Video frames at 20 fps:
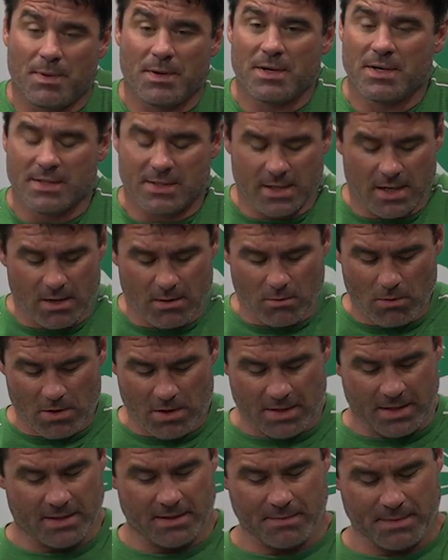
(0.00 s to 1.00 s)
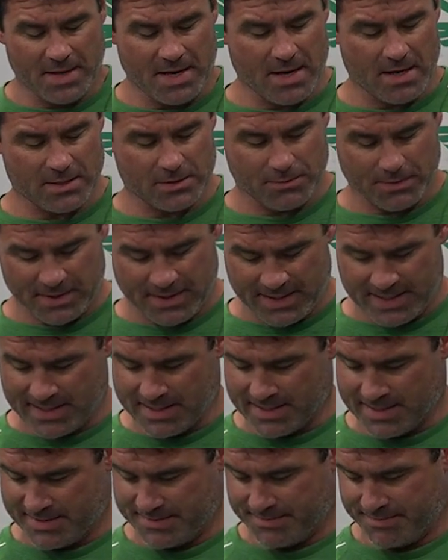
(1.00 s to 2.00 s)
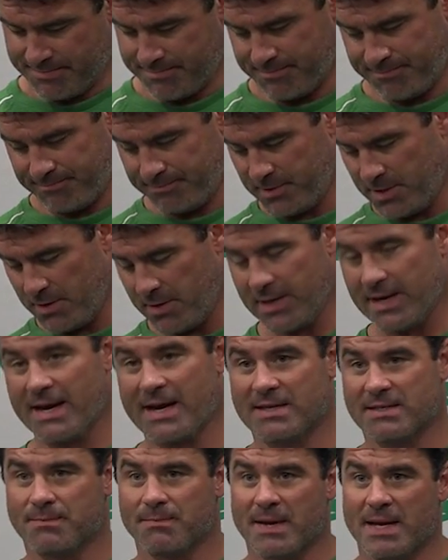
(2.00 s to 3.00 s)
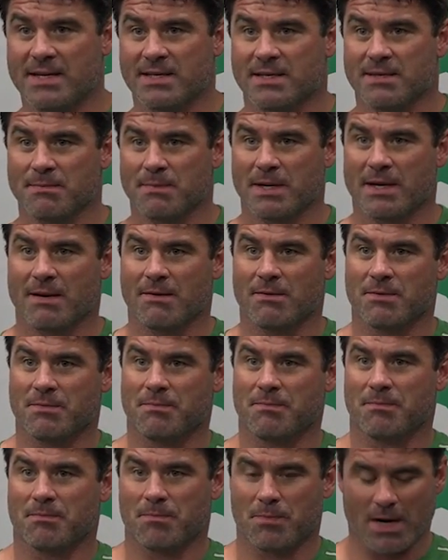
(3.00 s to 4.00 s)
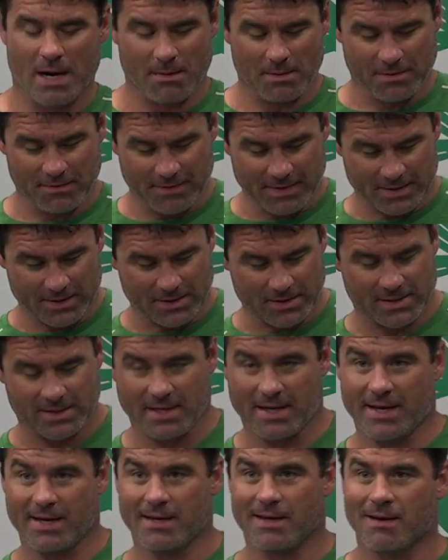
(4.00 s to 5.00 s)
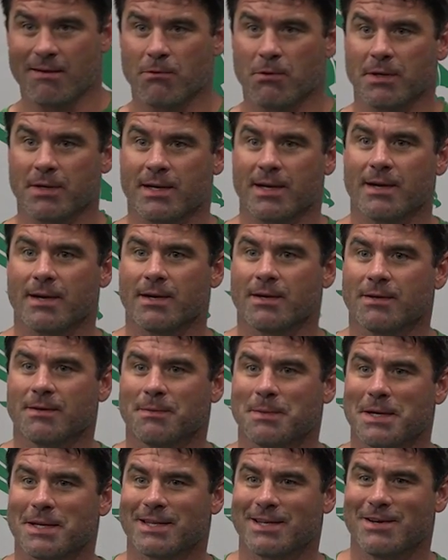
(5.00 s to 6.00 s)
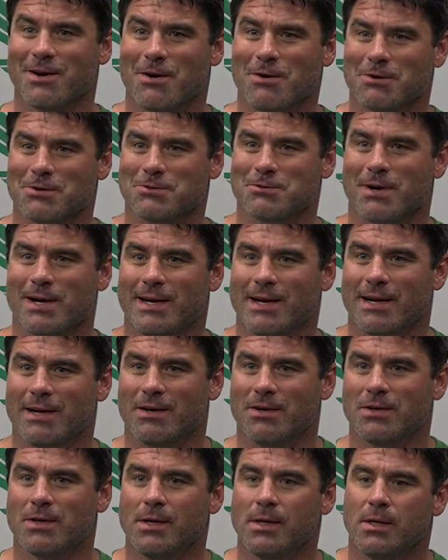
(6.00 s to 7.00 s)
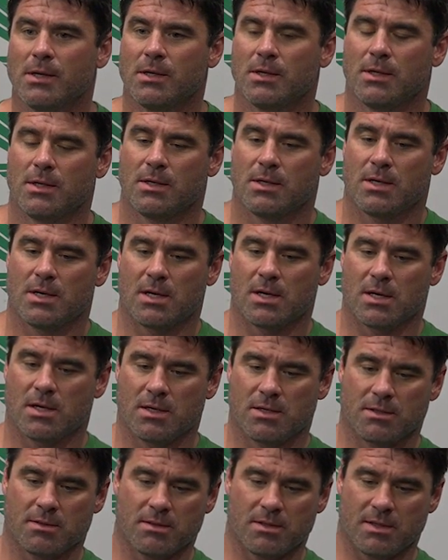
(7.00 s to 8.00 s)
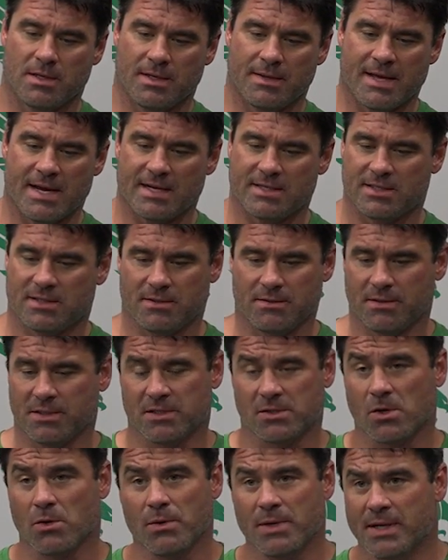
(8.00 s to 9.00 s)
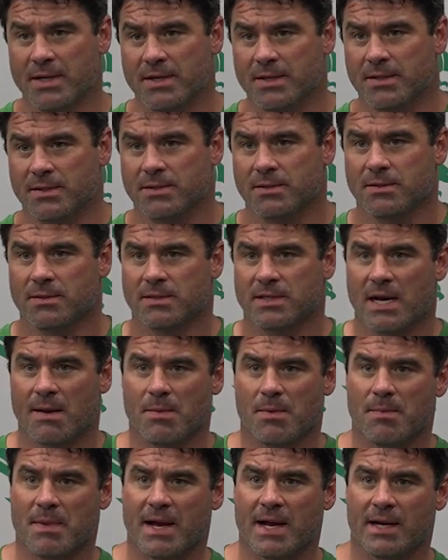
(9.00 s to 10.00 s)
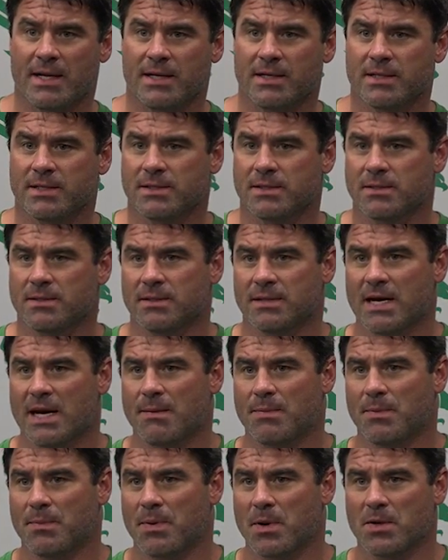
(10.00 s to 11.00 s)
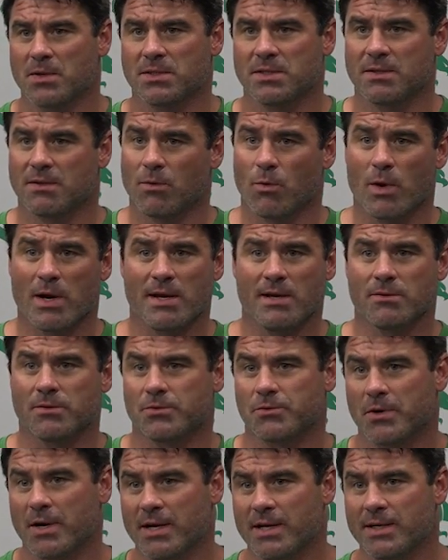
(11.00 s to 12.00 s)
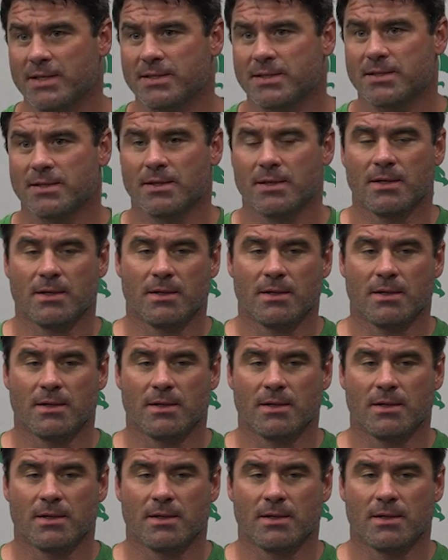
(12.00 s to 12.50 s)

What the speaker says: Put in a ton of work, and to be honest with you, you could ask Mason, but I would probably venture to say he doesn't really care about the honors right now. And that's just who he is, the type of man he is, the type of person, the way he was raised.